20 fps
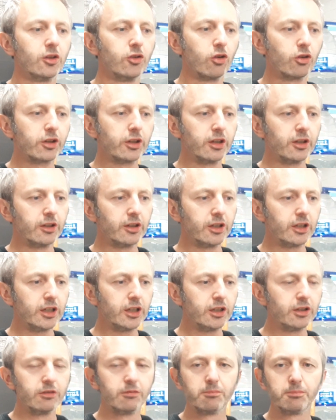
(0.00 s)
looking at
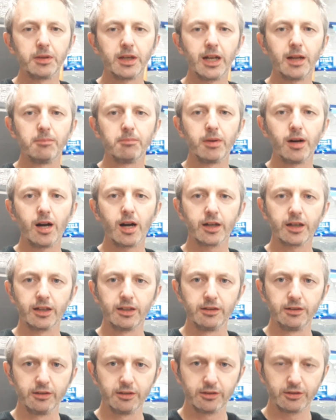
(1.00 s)
the
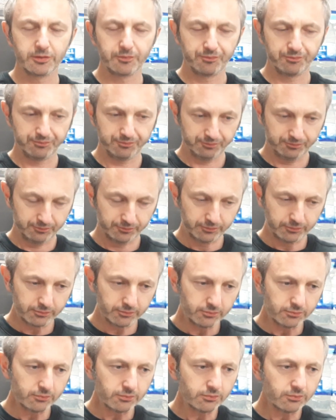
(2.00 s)
Bandmbargains
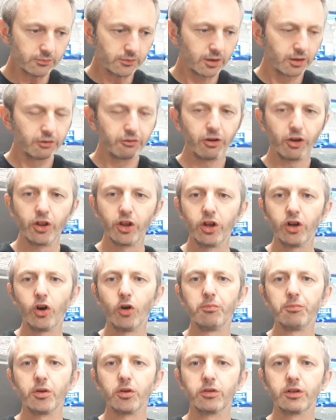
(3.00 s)
for the
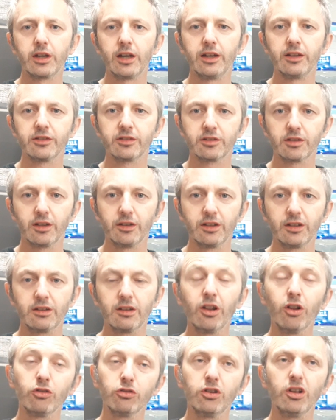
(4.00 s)
homebrew kits, and they
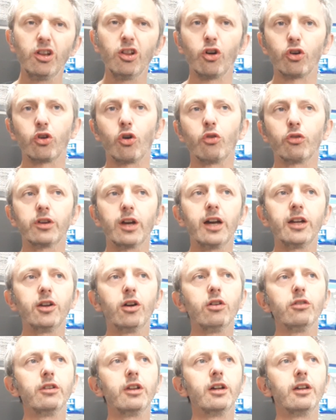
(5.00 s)
look okay,
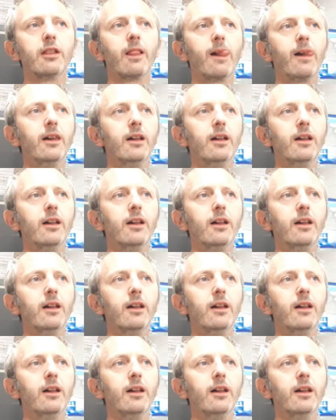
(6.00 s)
don't they?